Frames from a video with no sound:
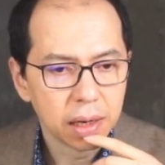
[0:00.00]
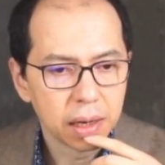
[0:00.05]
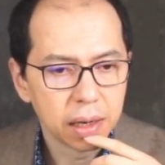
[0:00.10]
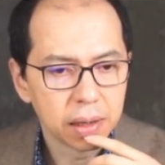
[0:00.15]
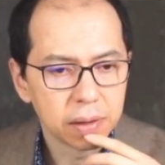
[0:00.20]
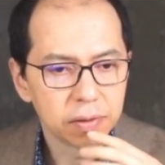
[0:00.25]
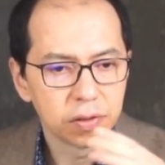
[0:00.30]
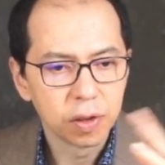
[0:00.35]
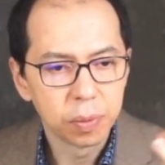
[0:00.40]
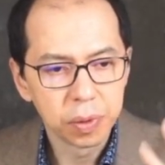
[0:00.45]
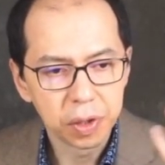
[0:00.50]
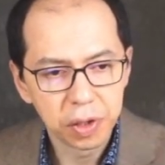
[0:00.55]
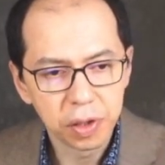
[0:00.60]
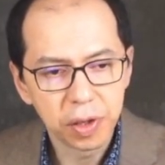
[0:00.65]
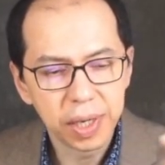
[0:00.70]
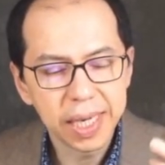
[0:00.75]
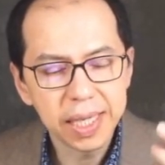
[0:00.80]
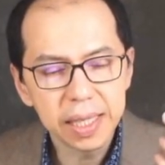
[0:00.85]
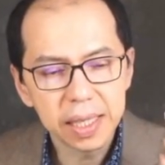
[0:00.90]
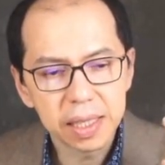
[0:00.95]
from the
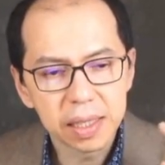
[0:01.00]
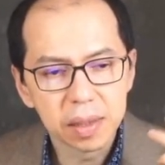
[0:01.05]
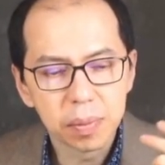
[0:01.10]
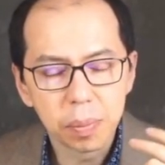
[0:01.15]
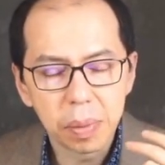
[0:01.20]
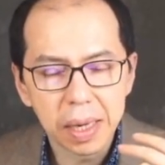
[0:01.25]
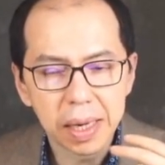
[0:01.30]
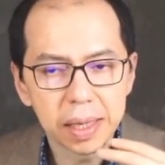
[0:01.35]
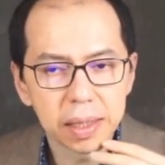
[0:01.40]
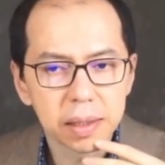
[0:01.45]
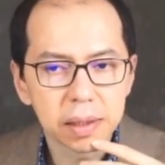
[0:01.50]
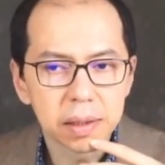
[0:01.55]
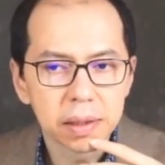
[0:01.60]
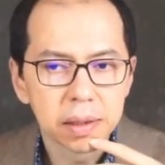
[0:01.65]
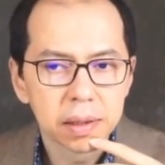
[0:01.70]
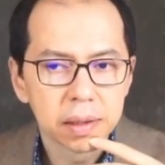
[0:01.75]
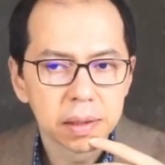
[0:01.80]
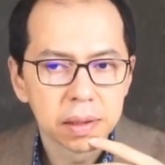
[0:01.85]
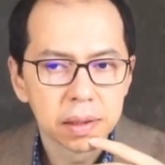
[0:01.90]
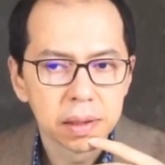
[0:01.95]
theoretical part,
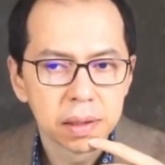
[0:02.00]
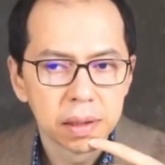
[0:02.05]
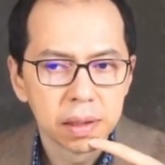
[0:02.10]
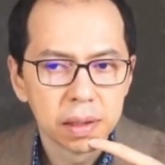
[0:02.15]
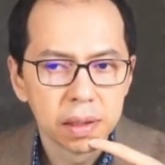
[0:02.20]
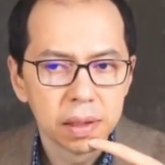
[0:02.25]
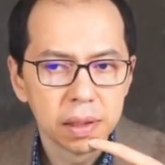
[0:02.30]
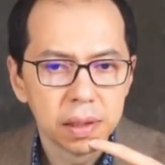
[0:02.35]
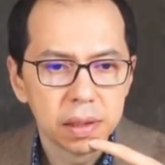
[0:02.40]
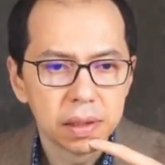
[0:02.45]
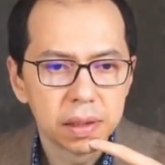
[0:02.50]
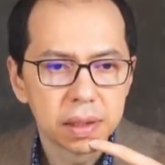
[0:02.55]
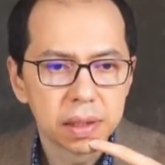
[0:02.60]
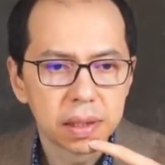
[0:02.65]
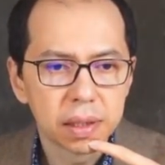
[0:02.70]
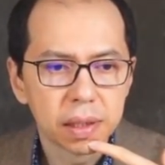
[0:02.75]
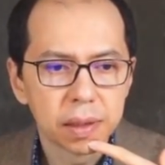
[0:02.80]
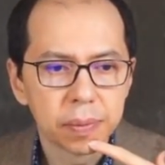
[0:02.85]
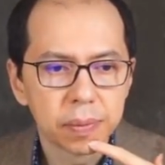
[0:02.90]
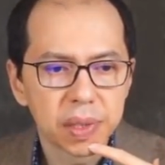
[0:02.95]
it's
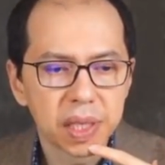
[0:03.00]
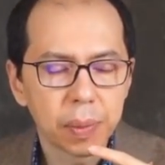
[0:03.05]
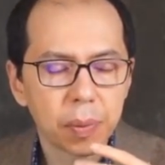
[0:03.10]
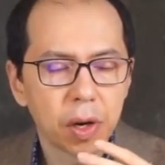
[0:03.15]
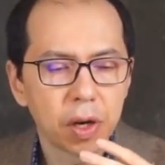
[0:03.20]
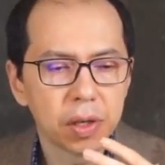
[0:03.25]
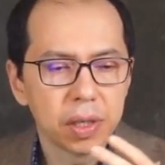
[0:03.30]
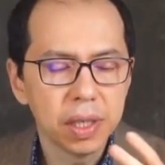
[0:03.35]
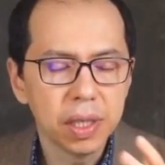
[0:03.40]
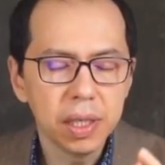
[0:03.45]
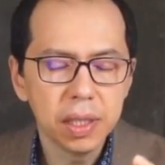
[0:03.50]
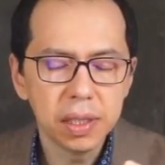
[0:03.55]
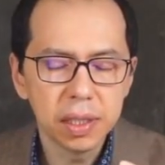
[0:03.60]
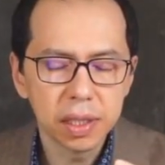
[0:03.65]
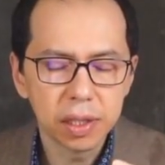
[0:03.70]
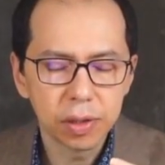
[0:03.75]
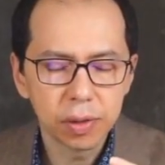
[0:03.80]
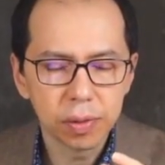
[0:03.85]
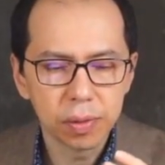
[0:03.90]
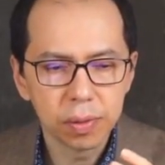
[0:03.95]
somehow
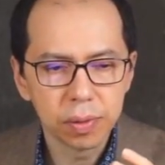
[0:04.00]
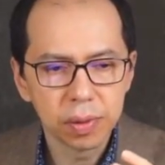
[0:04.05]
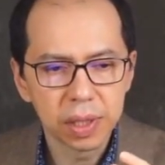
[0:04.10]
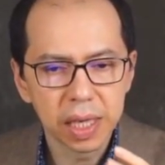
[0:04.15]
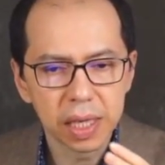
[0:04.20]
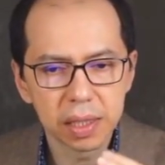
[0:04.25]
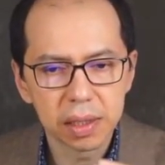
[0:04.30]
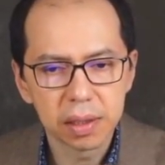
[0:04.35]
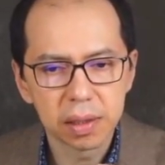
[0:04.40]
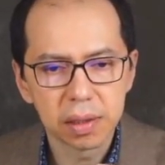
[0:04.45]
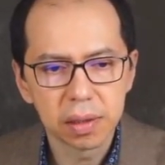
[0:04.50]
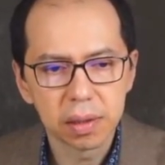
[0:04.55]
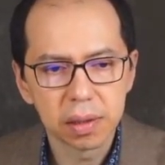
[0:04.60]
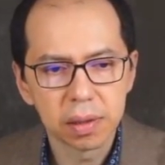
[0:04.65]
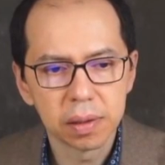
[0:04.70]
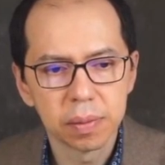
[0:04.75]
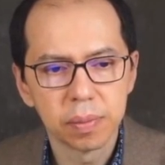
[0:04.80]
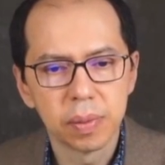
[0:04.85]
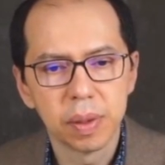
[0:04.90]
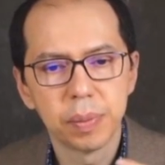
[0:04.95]
easy to get
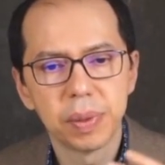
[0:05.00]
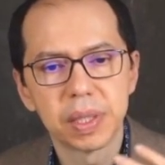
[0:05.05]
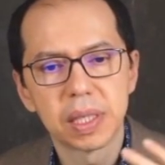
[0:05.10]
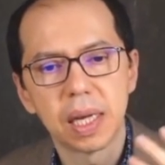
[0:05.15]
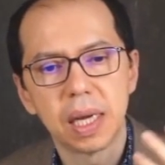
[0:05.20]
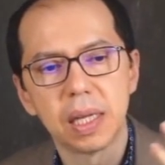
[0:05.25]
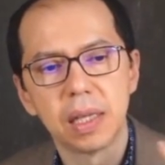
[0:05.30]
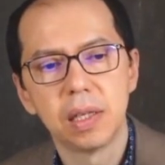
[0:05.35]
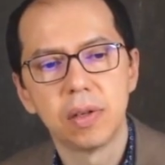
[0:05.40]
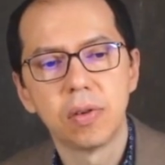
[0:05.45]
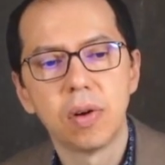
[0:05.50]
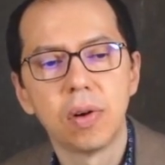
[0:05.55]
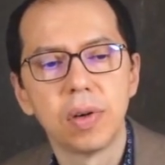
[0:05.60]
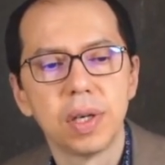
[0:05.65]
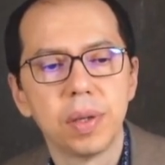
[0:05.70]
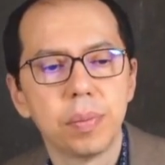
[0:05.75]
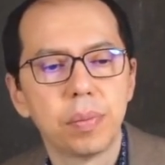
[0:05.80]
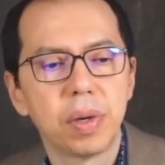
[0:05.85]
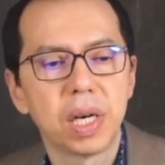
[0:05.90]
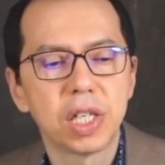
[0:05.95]
maybe slightly wrong
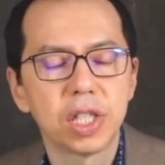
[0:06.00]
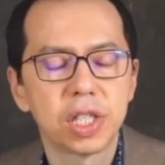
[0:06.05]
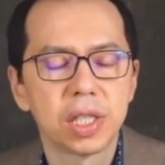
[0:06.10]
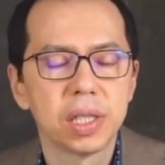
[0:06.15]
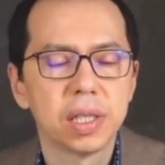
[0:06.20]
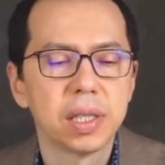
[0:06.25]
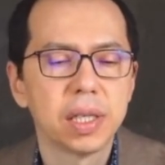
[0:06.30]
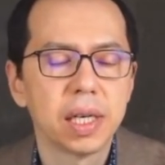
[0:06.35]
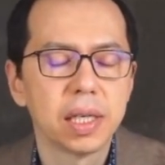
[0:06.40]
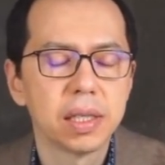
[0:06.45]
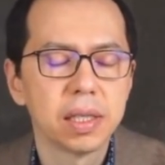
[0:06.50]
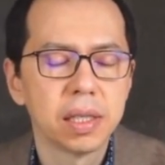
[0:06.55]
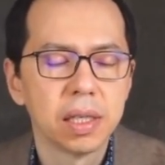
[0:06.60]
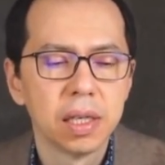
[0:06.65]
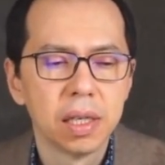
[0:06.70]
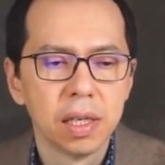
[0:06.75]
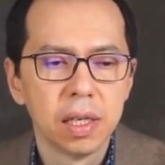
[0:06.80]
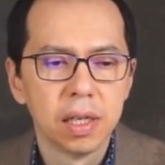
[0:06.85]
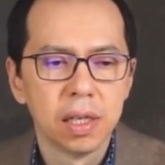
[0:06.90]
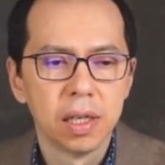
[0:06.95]
impression that
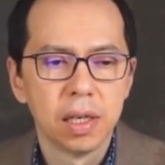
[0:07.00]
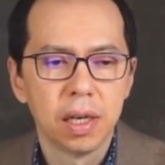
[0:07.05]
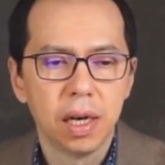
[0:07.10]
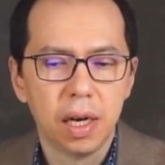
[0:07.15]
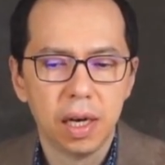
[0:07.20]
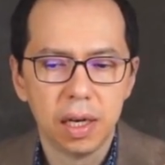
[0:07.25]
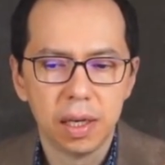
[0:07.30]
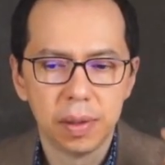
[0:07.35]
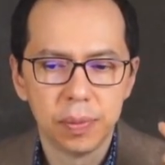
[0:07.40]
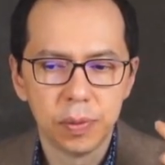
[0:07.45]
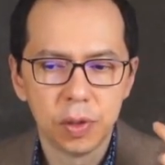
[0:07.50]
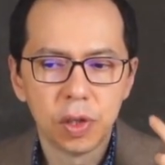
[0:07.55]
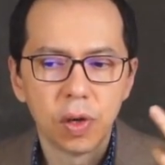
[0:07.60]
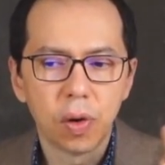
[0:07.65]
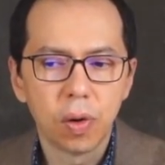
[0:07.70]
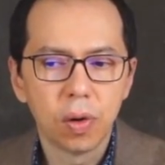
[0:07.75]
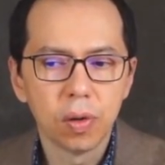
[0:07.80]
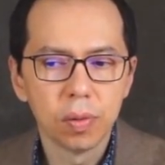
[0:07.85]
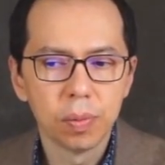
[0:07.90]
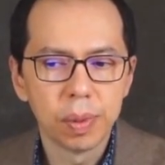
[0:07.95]

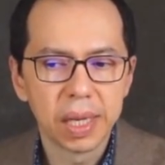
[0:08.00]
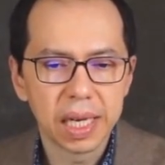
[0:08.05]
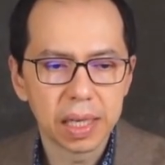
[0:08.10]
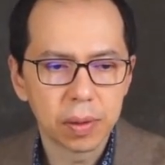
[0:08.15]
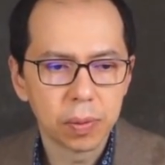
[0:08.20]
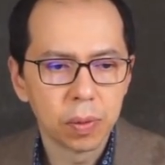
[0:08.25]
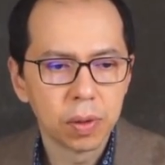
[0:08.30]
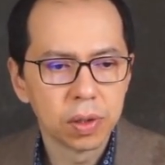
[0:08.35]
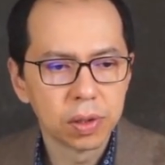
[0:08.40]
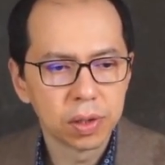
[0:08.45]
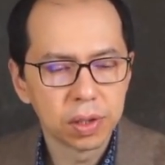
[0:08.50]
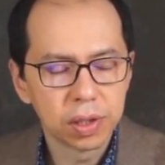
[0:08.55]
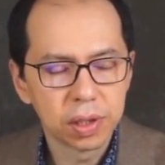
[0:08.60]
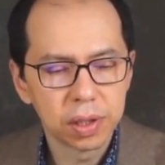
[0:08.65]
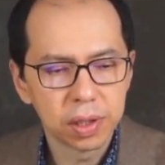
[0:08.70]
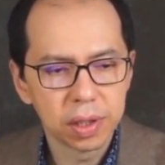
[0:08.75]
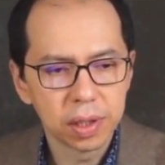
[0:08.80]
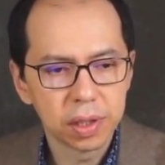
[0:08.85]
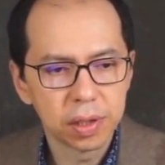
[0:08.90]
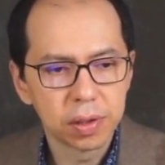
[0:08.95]
all Black wants
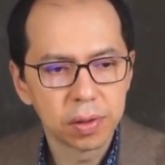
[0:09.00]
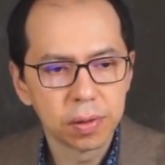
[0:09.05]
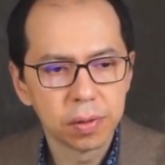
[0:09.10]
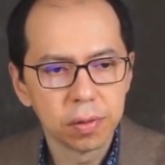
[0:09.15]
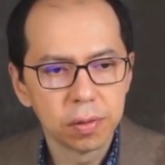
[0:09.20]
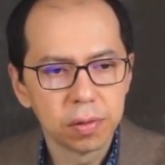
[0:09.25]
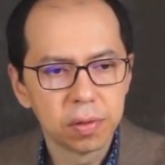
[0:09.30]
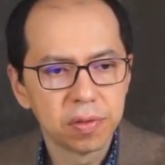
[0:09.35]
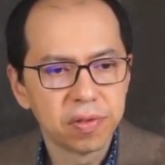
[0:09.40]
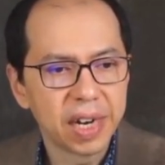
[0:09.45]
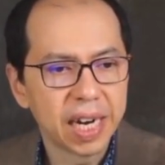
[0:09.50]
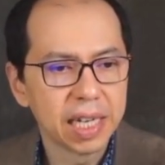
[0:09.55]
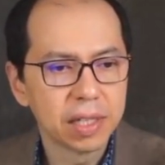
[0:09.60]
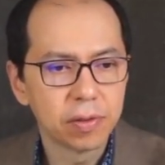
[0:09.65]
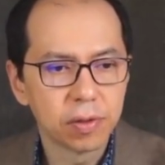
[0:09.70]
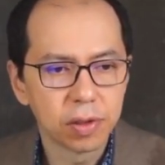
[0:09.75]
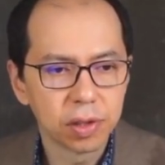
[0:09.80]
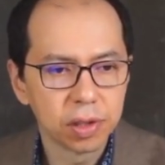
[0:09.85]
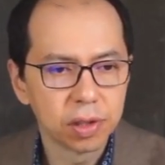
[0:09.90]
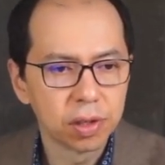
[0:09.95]
is to fight
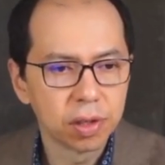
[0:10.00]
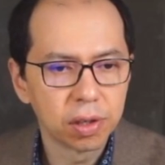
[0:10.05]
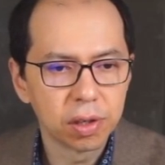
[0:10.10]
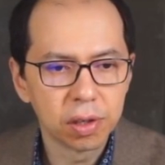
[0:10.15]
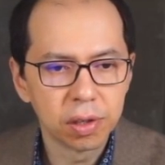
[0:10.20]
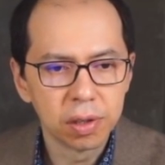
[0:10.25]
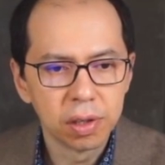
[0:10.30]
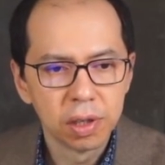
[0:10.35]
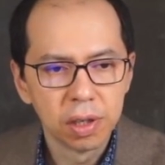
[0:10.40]
for a draw